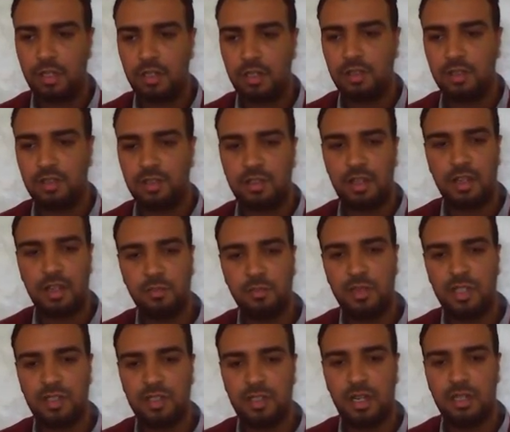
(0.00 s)
thesis
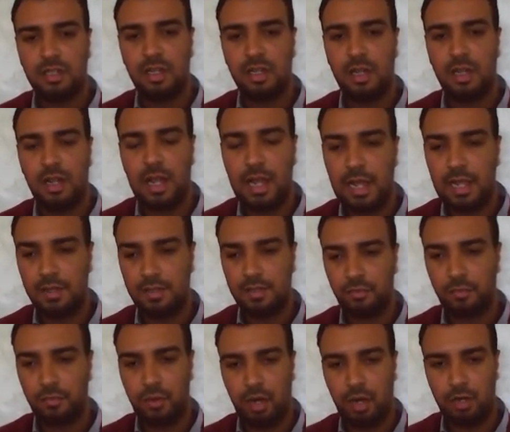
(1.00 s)
statement in the
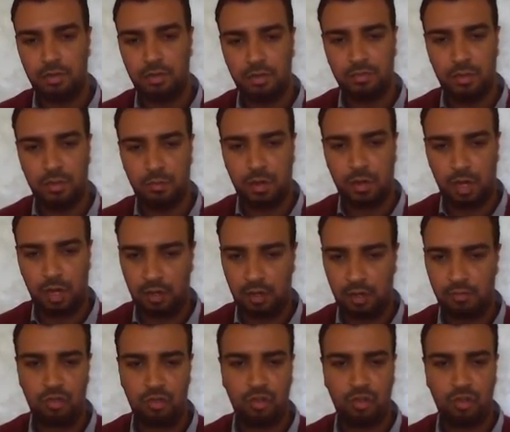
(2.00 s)
last part of the paragraph.